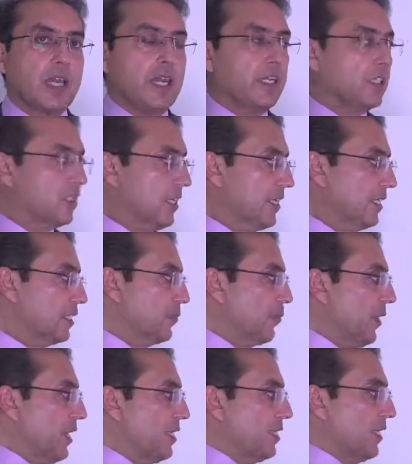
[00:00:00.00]
inside is
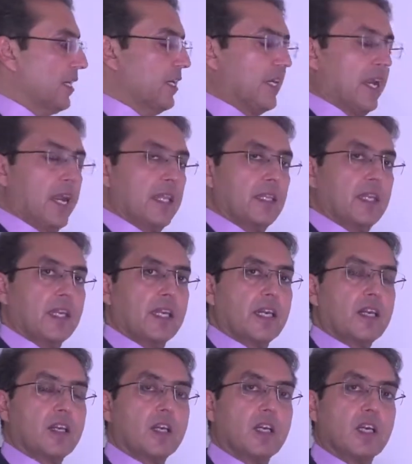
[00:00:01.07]
maintained, and they
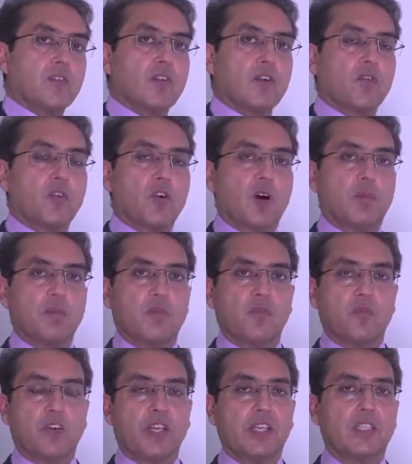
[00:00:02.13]
can recover from
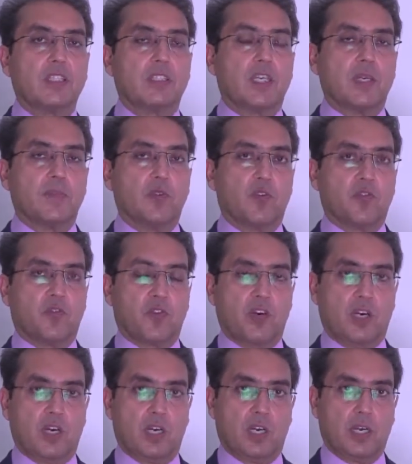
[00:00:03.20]
various type
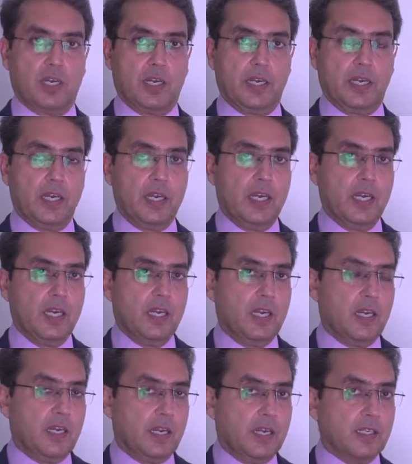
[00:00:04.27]
of
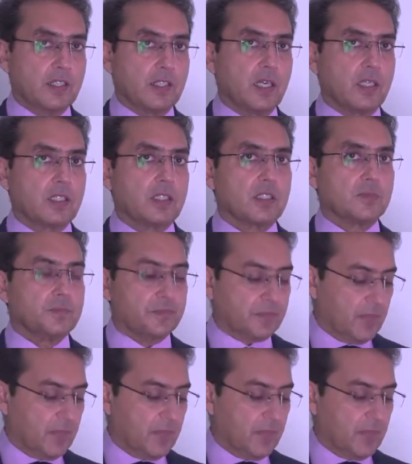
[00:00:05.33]
insults.